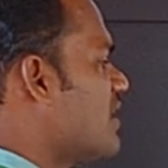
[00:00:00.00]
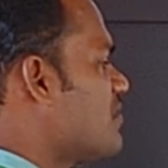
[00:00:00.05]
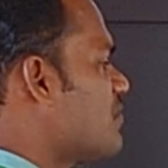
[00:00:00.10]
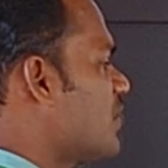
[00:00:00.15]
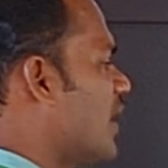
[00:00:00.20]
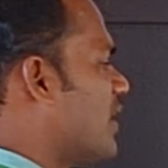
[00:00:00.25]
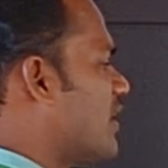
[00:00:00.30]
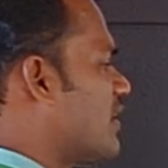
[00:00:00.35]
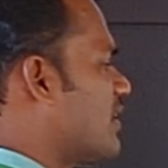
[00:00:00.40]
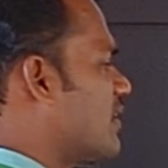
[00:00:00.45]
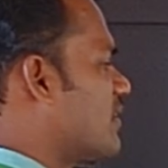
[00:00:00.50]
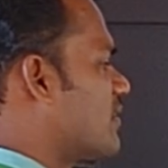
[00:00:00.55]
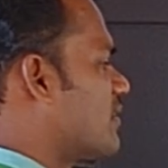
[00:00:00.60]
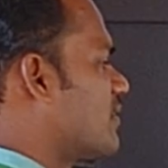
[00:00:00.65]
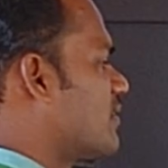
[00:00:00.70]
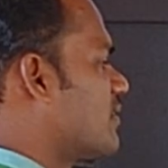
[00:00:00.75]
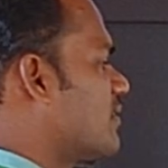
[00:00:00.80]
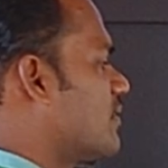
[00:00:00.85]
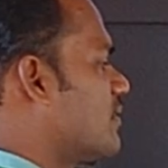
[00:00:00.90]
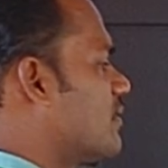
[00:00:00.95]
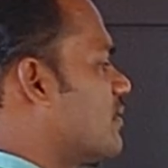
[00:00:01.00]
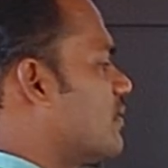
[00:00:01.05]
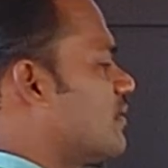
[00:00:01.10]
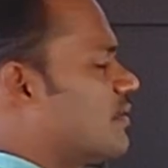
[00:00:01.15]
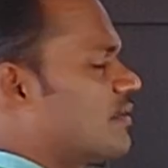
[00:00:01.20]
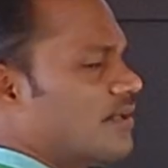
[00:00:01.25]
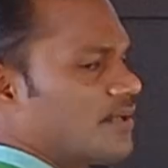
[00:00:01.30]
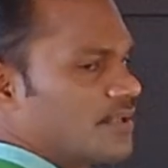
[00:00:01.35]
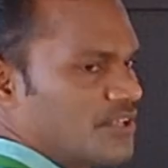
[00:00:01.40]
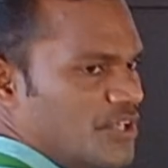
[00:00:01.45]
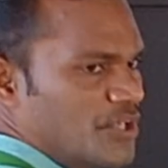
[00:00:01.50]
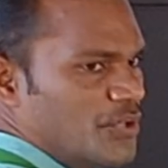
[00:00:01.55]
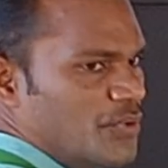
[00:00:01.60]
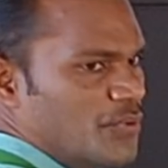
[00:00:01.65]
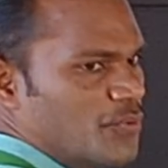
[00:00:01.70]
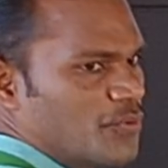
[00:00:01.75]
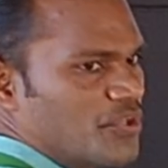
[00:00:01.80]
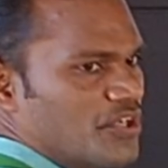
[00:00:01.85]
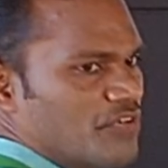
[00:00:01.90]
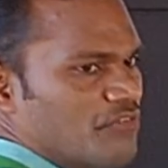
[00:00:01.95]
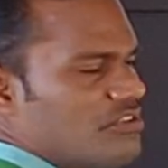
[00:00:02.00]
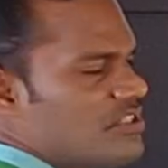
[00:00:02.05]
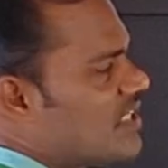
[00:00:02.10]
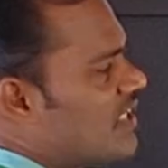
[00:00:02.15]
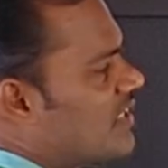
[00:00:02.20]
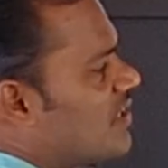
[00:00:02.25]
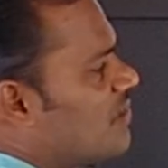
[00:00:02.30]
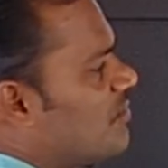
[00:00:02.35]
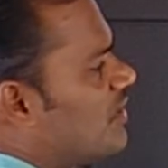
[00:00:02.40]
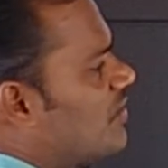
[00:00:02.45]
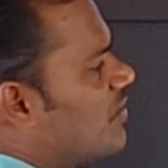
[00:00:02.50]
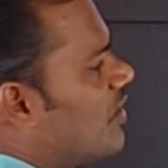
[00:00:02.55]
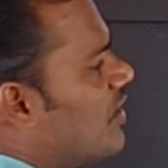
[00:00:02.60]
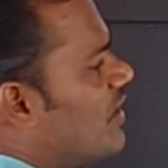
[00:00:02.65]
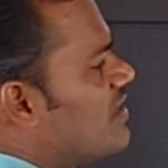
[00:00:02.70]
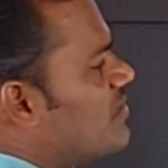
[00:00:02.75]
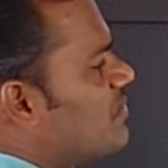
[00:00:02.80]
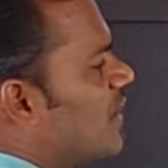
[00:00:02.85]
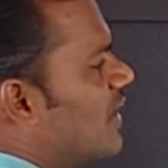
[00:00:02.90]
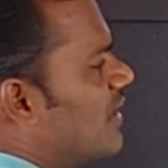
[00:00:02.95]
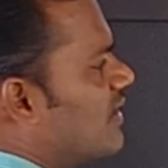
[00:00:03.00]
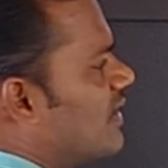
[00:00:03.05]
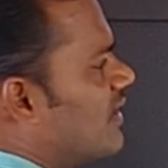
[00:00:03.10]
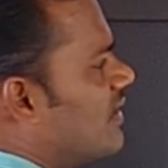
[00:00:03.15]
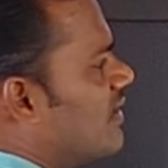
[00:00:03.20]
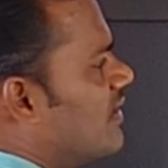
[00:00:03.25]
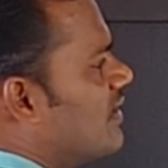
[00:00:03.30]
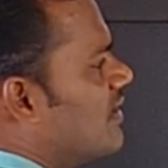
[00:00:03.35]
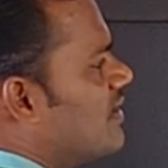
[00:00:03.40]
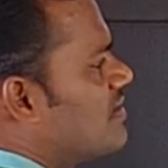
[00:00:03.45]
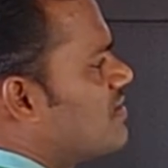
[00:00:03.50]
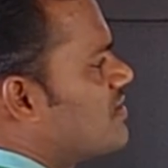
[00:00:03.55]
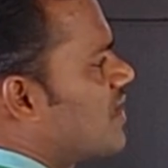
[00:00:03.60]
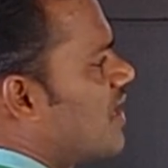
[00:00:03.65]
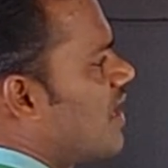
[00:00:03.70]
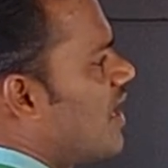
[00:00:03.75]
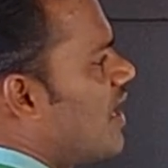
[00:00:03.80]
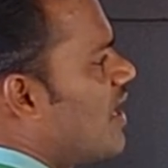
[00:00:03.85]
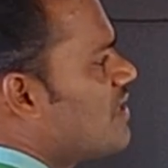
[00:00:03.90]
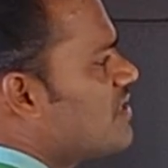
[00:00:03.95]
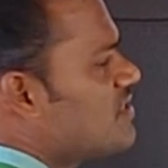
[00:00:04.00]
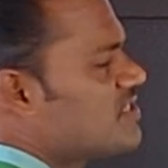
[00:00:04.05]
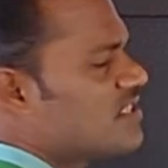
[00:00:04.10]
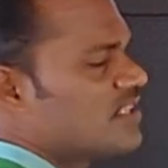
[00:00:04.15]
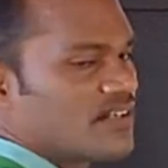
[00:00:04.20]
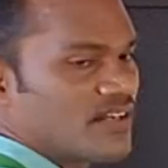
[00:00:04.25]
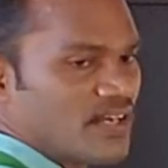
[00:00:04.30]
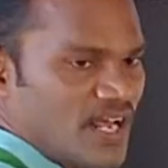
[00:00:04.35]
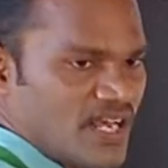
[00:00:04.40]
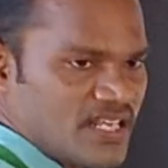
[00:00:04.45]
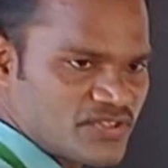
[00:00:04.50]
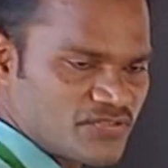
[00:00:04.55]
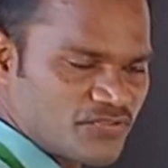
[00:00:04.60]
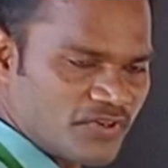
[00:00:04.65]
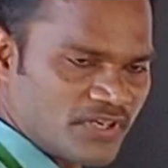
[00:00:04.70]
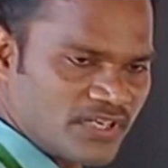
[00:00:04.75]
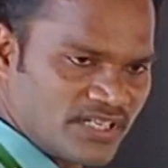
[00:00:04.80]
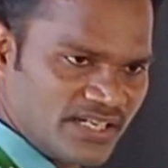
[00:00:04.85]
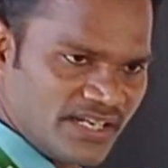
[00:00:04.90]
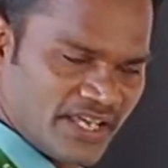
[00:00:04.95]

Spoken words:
what? Q. Q is nothing but called as what? Charge transfer